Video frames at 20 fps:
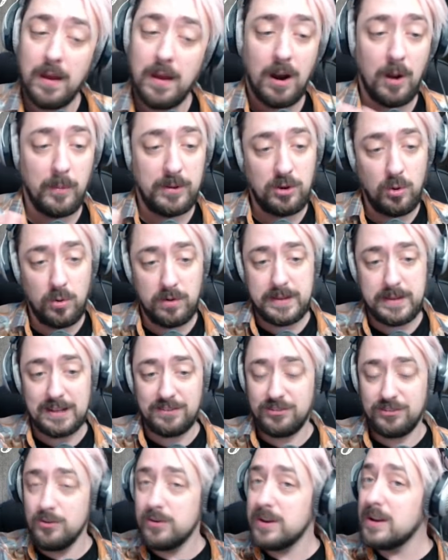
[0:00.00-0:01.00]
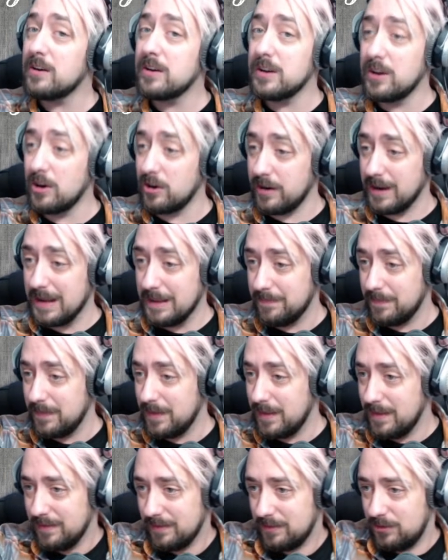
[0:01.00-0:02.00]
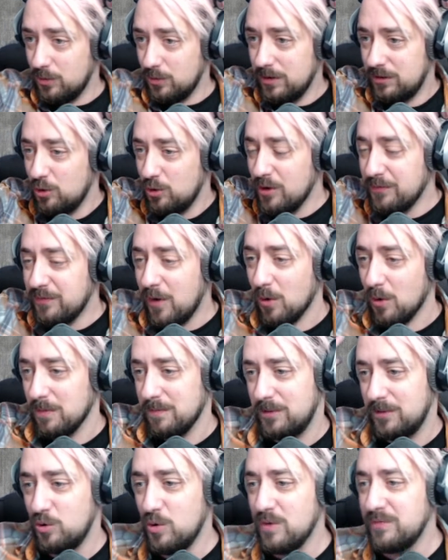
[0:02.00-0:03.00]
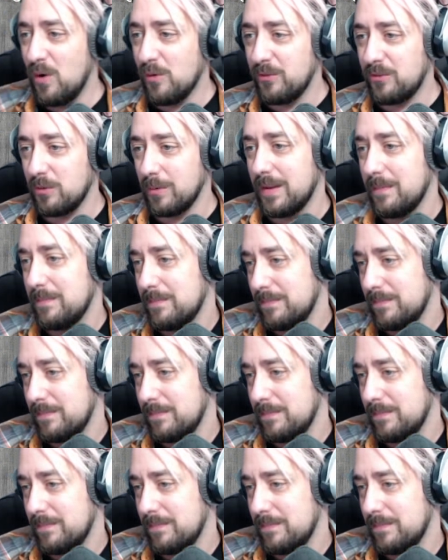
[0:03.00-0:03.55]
Are we doing Natsuki or Yuri? Do a vote. Do a vote for me.